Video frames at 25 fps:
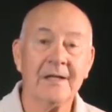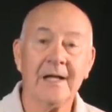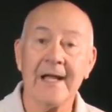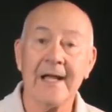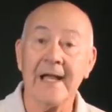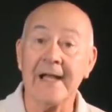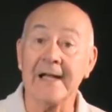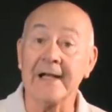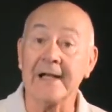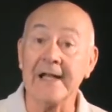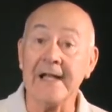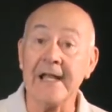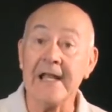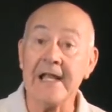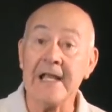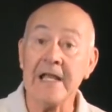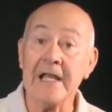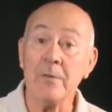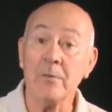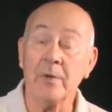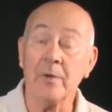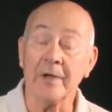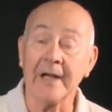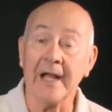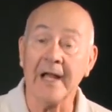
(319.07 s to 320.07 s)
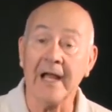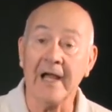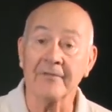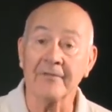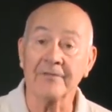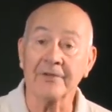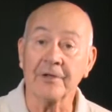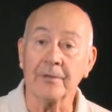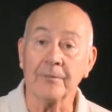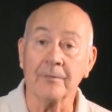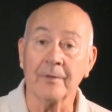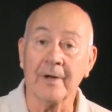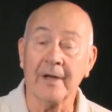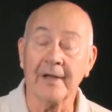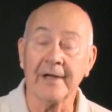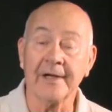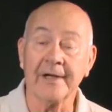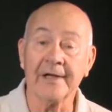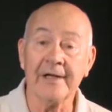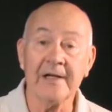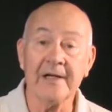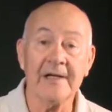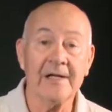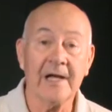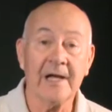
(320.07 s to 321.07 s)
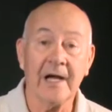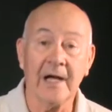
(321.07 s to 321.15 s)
and he would have to run